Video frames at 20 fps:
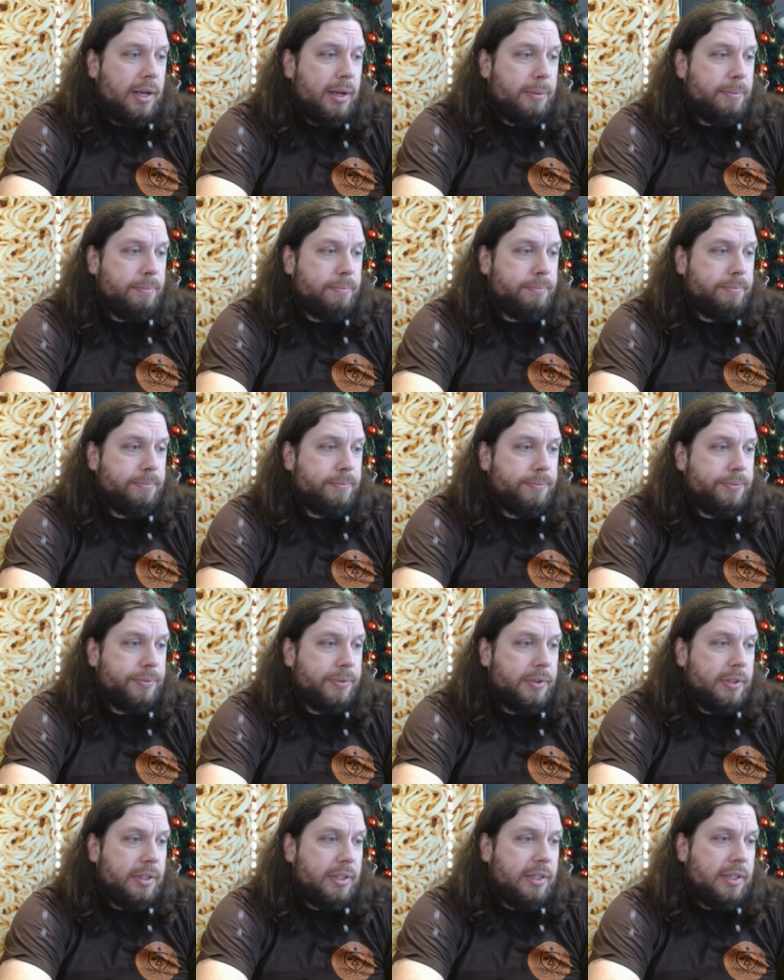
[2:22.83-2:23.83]
Um,
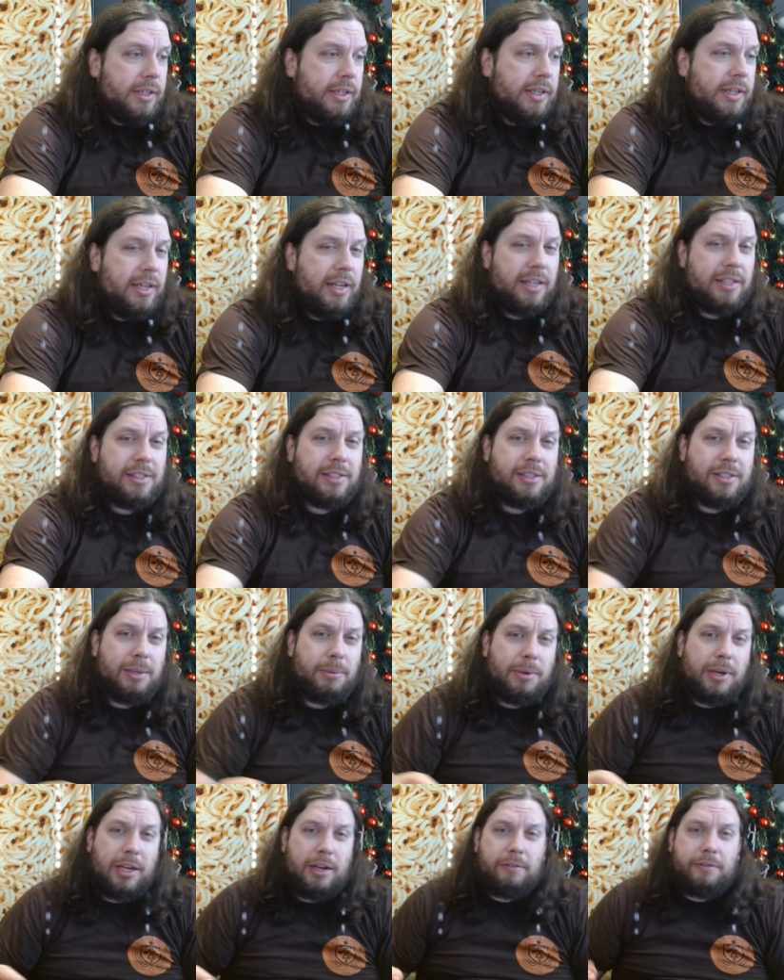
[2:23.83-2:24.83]
it has
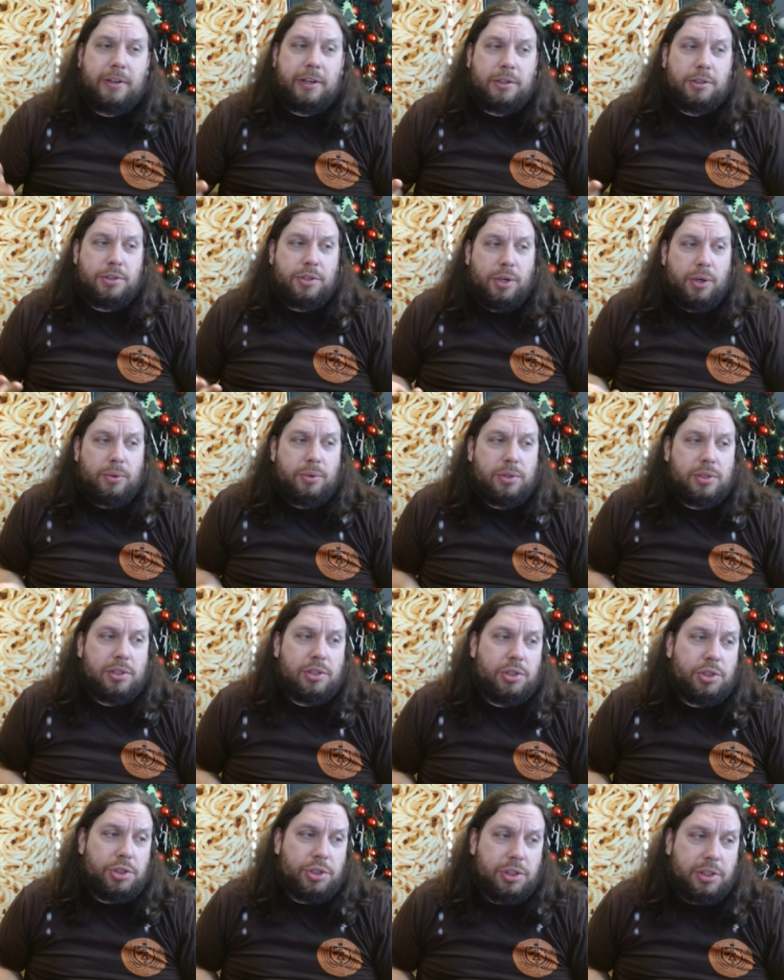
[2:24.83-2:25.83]
some kind of like
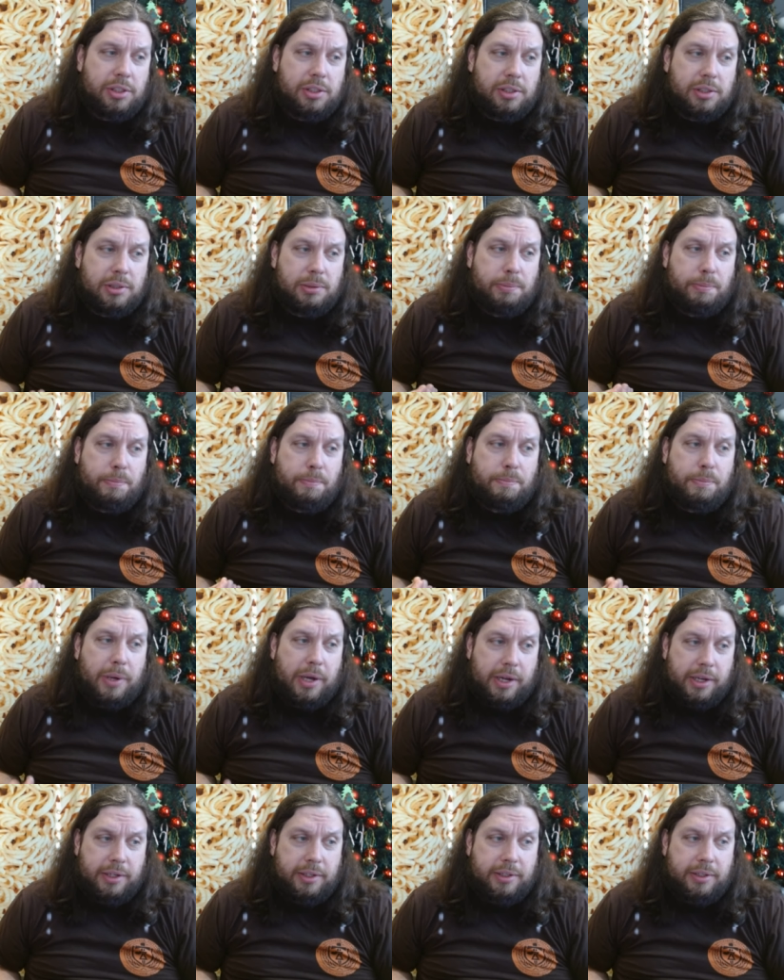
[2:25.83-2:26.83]
toasted cheese
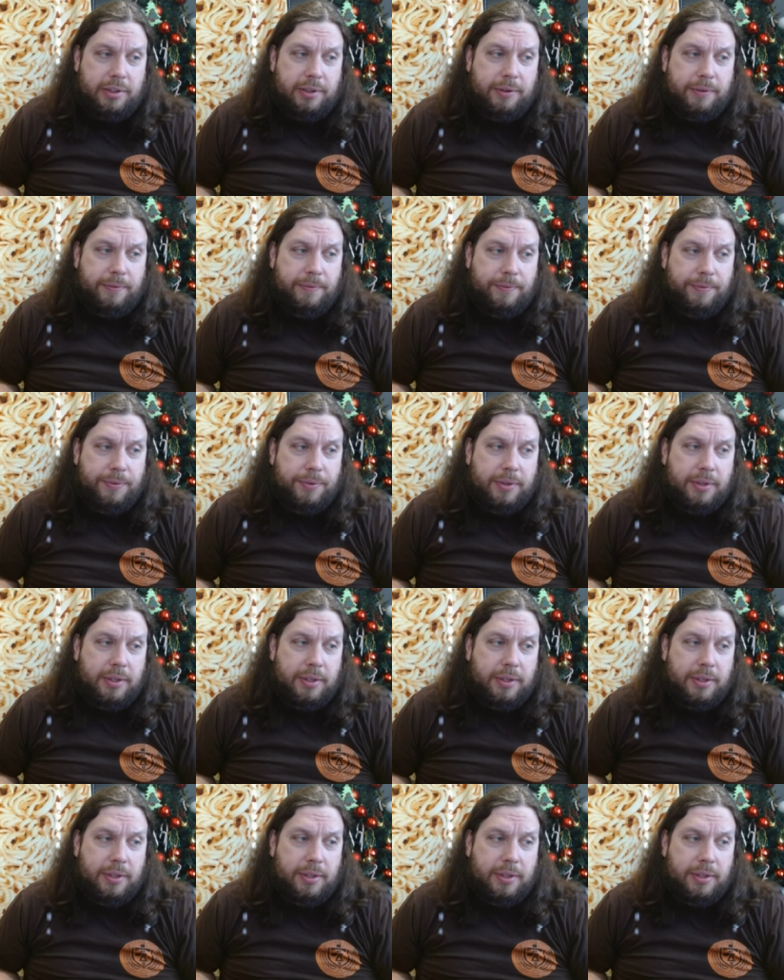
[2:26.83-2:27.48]
bun.